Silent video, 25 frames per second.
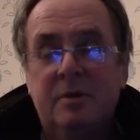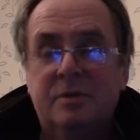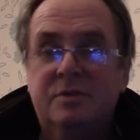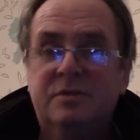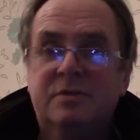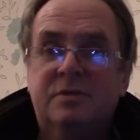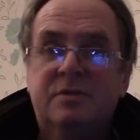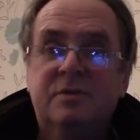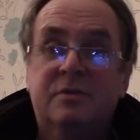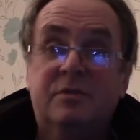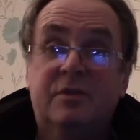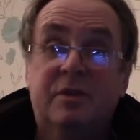
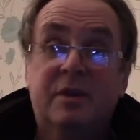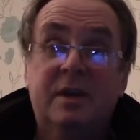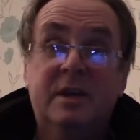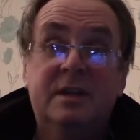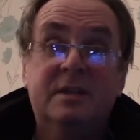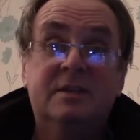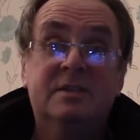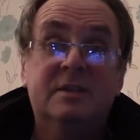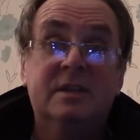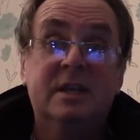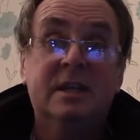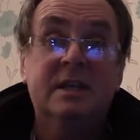
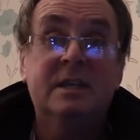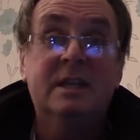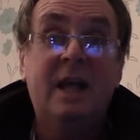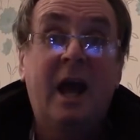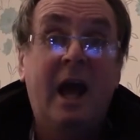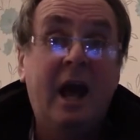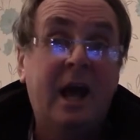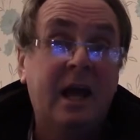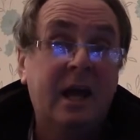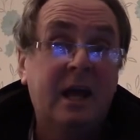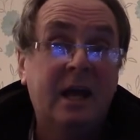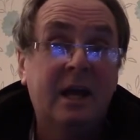+3
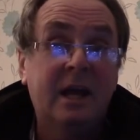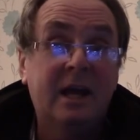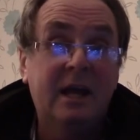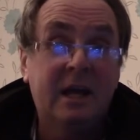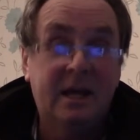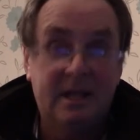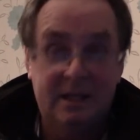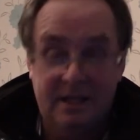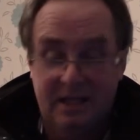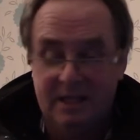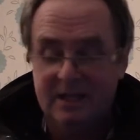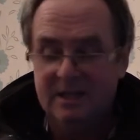day.
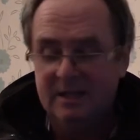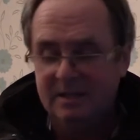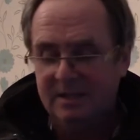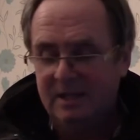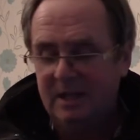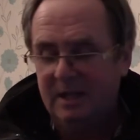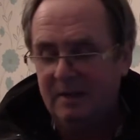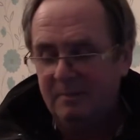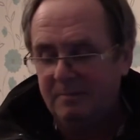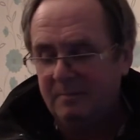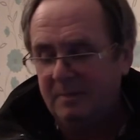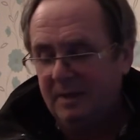
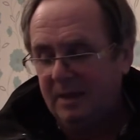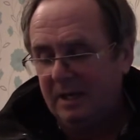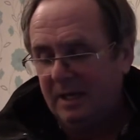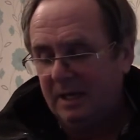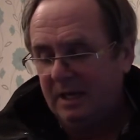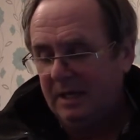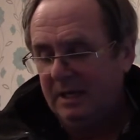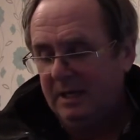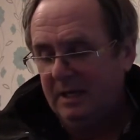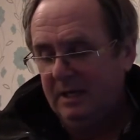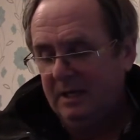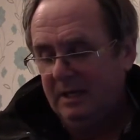It'll keep
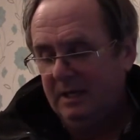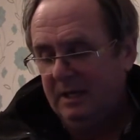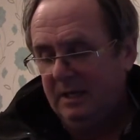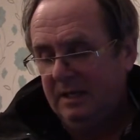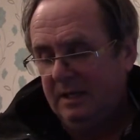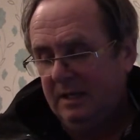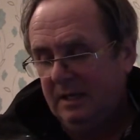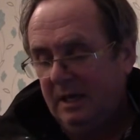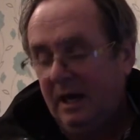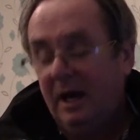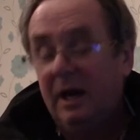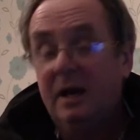me
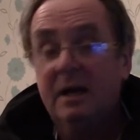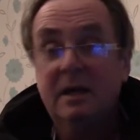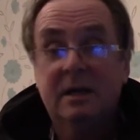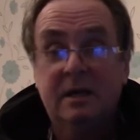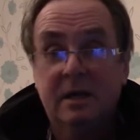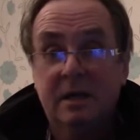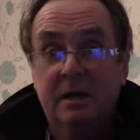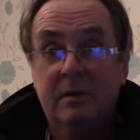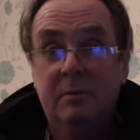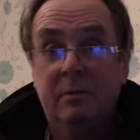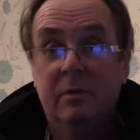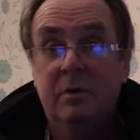
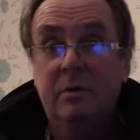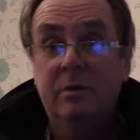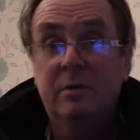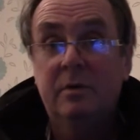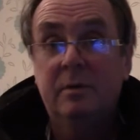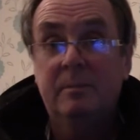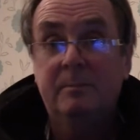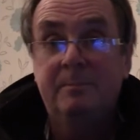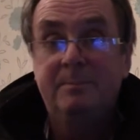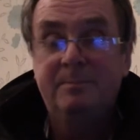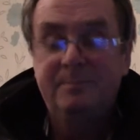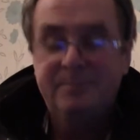hiking
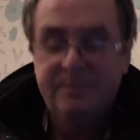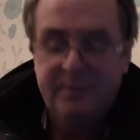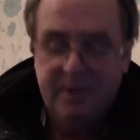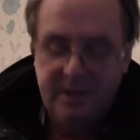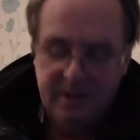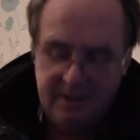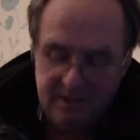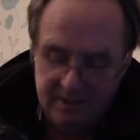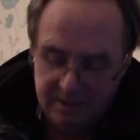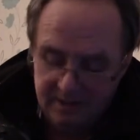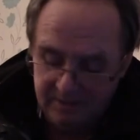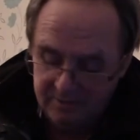warm,
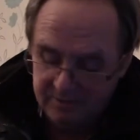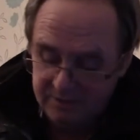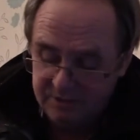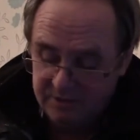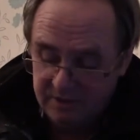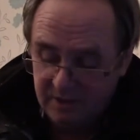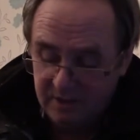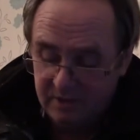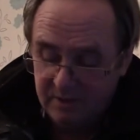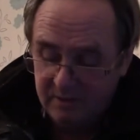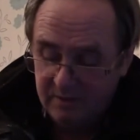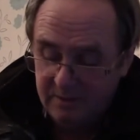you know.
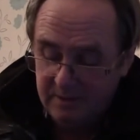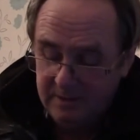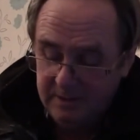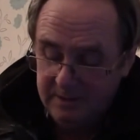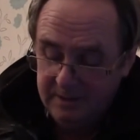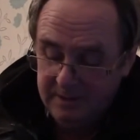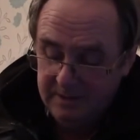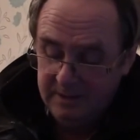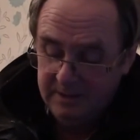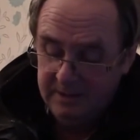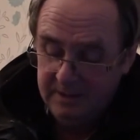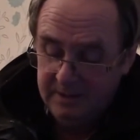
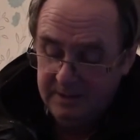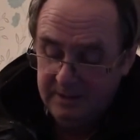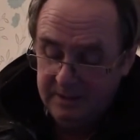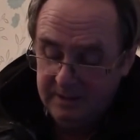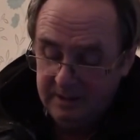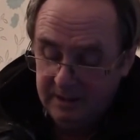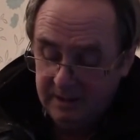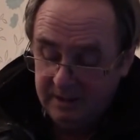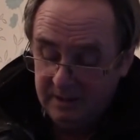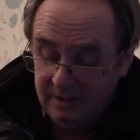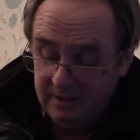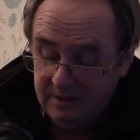So
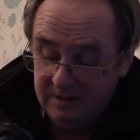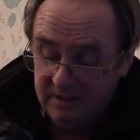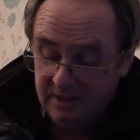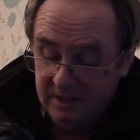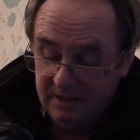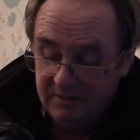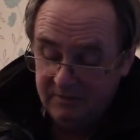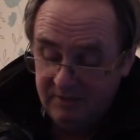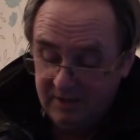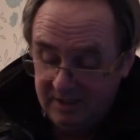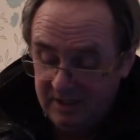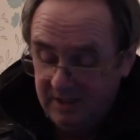I can't
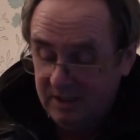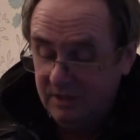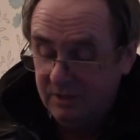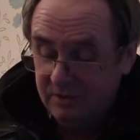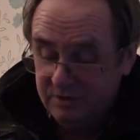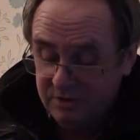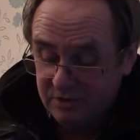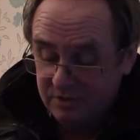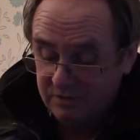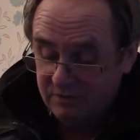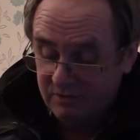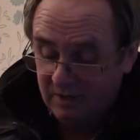think of any
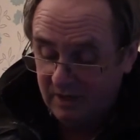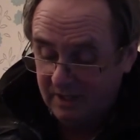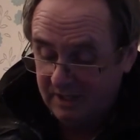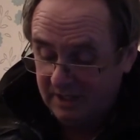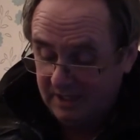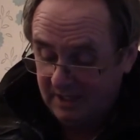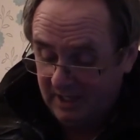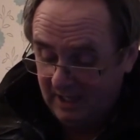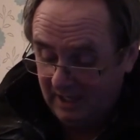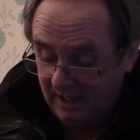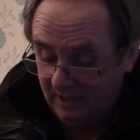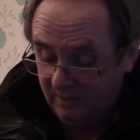uses
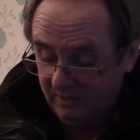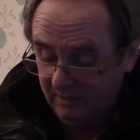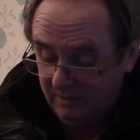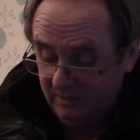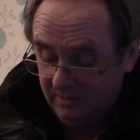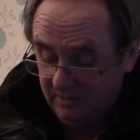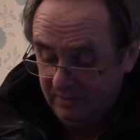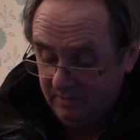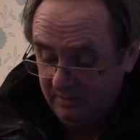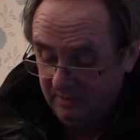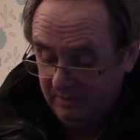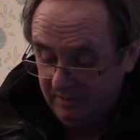right
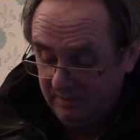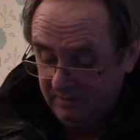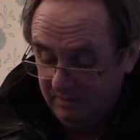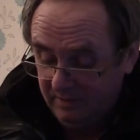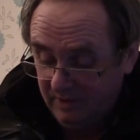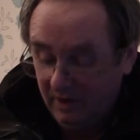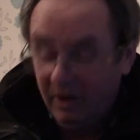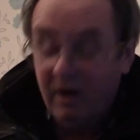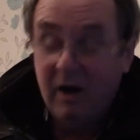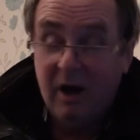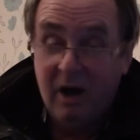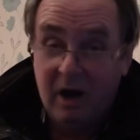now.
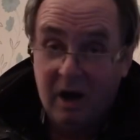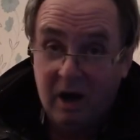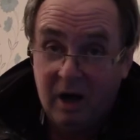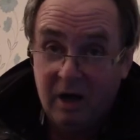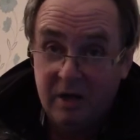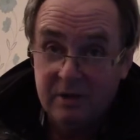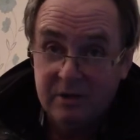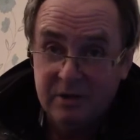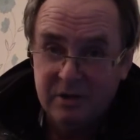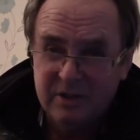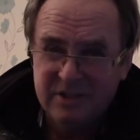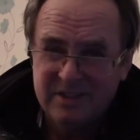
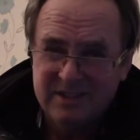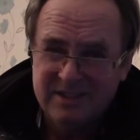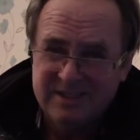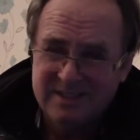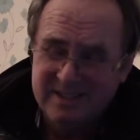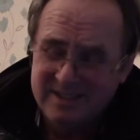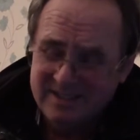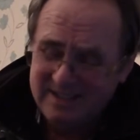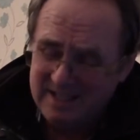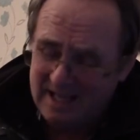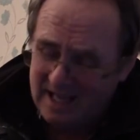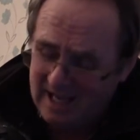
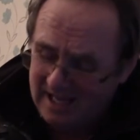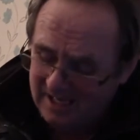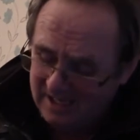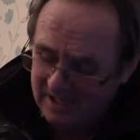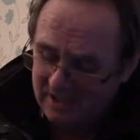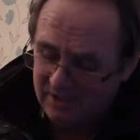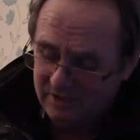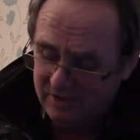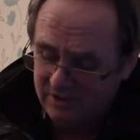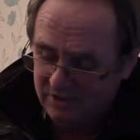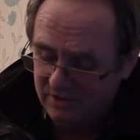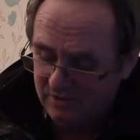There's
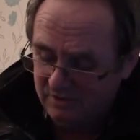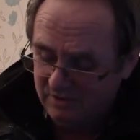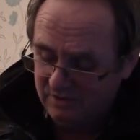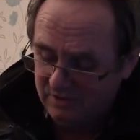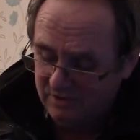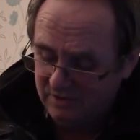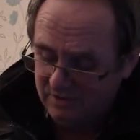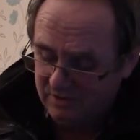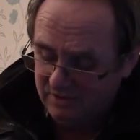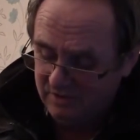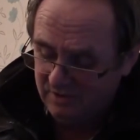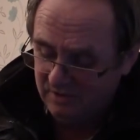endless
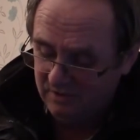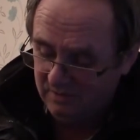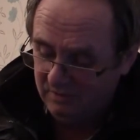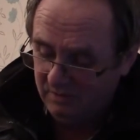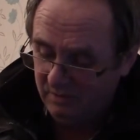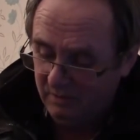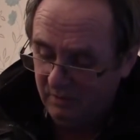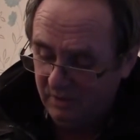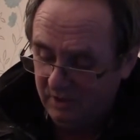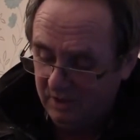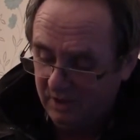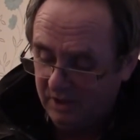uses
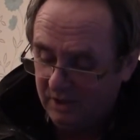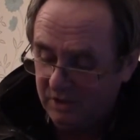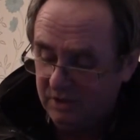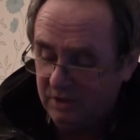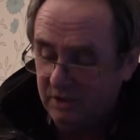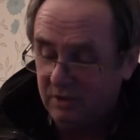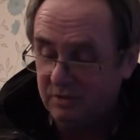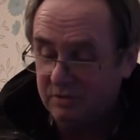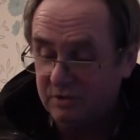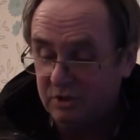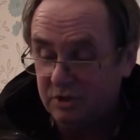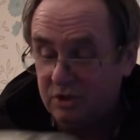to what you
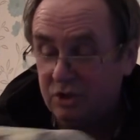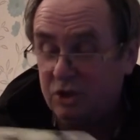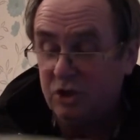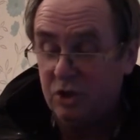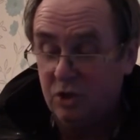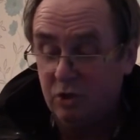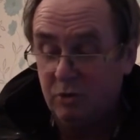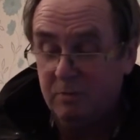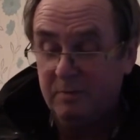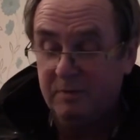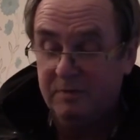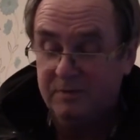can use a
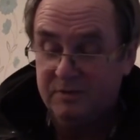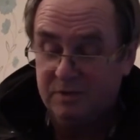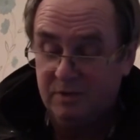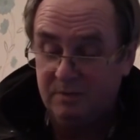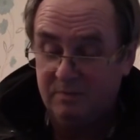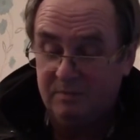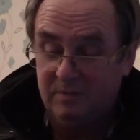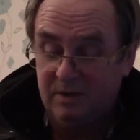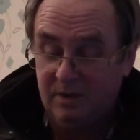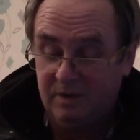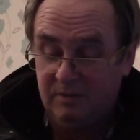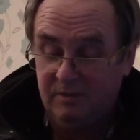tube of
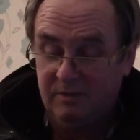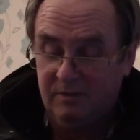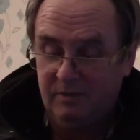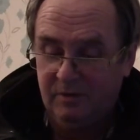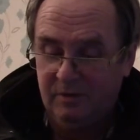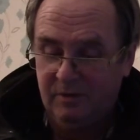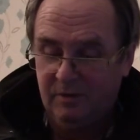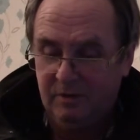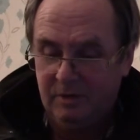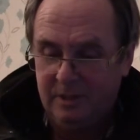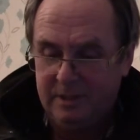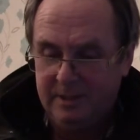something
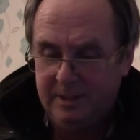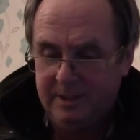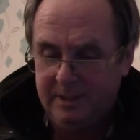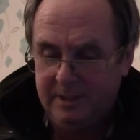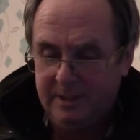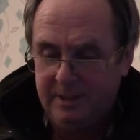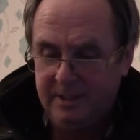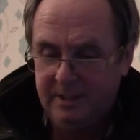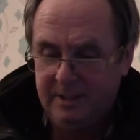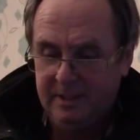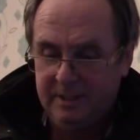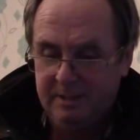for,
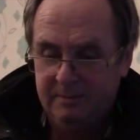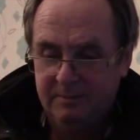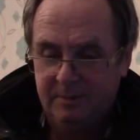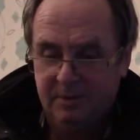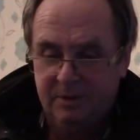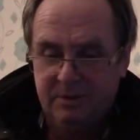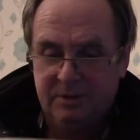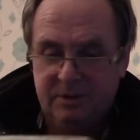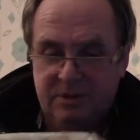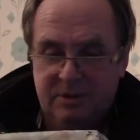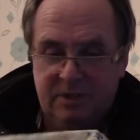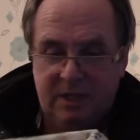
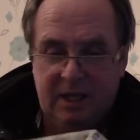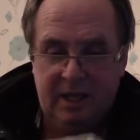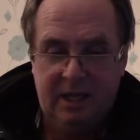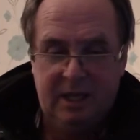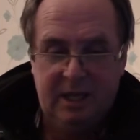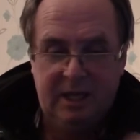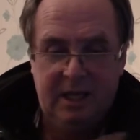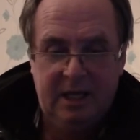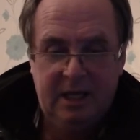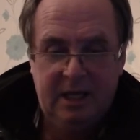but